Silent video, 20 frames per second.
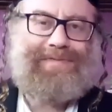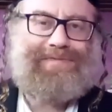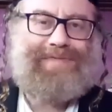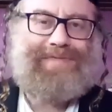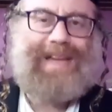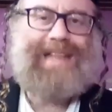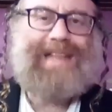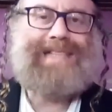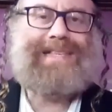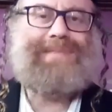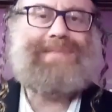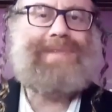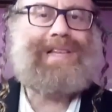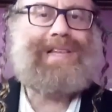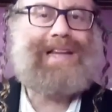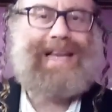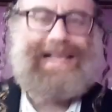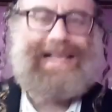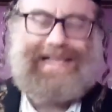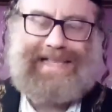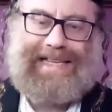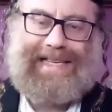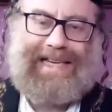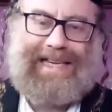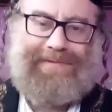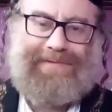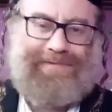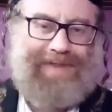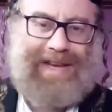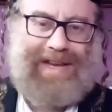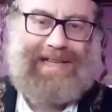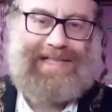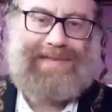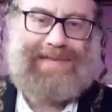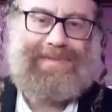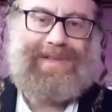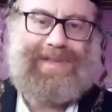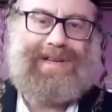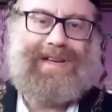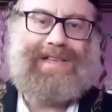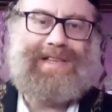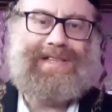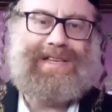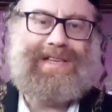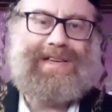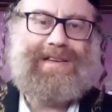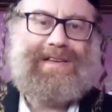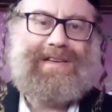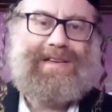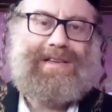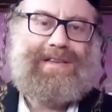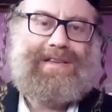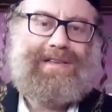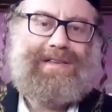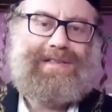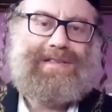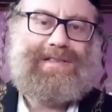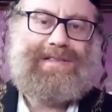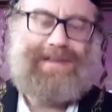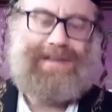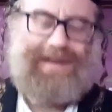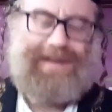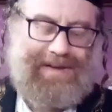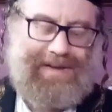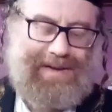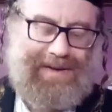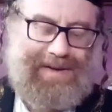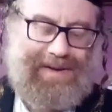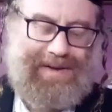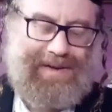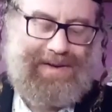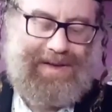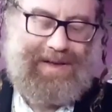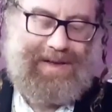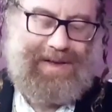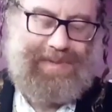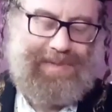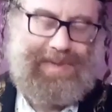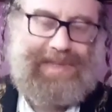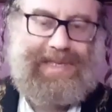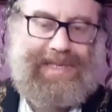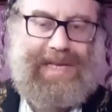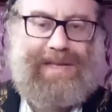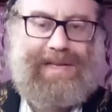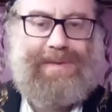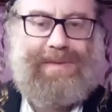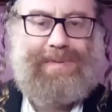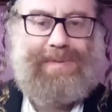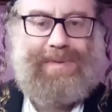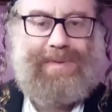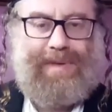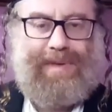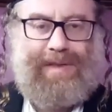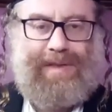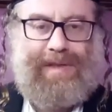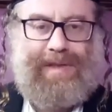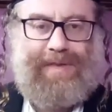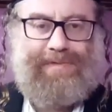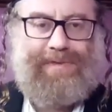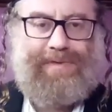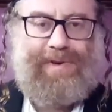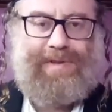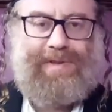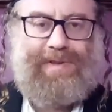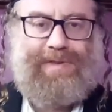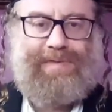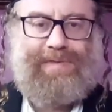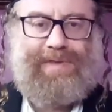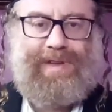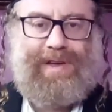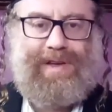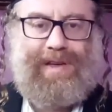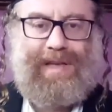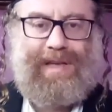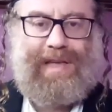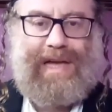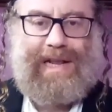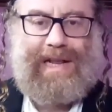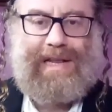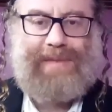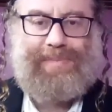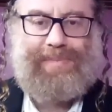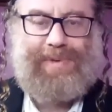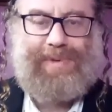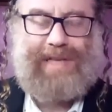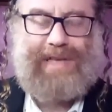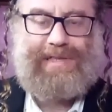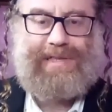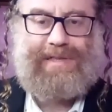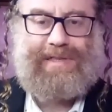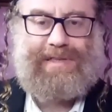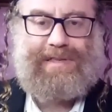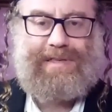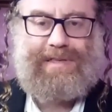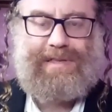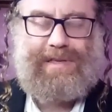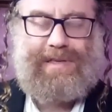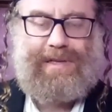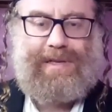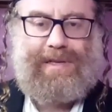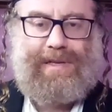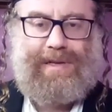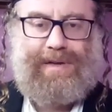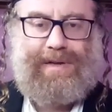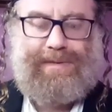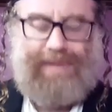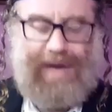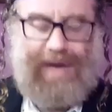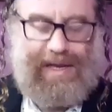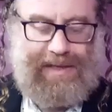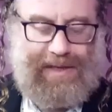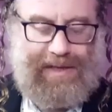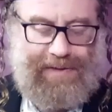very similar idea. Very similar idea. So. We stand in, in, in front of the Godly presence, right?